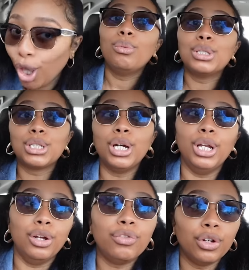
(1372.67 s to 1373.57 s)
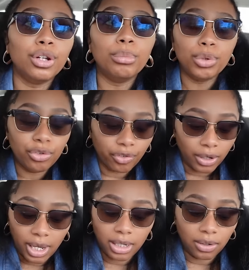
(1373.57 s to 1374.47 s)
was good. If you're in the mood for
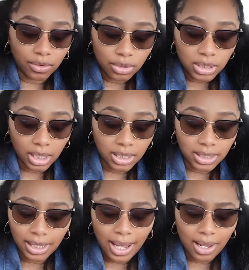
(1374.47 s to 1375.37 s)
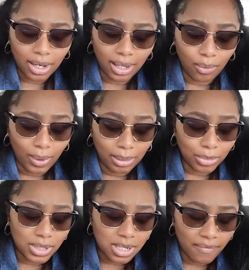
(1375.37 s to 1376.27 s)
any of those things, and they had like way
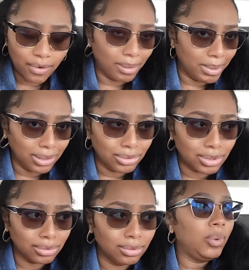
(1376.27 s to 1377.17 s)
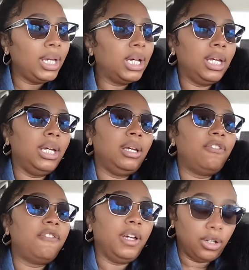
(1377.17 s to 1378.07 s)
more stuff on the menu too, we couldn't
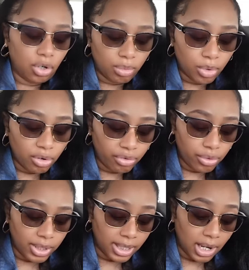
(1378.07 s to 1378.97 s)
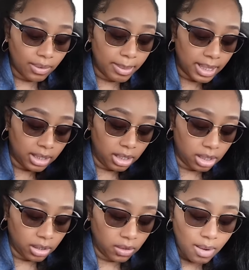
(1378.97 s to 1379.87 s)
fit no more food in our body.
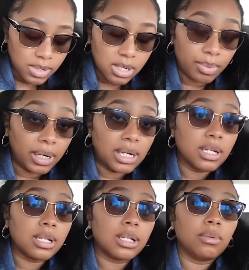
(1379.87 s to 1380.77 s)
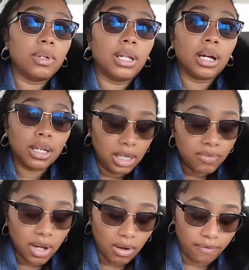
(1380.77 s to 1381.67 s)
I was surprised when
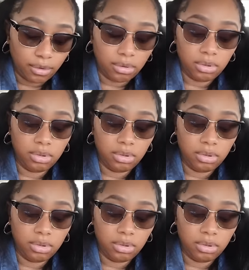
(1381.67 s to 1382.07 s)
Lakeith got full.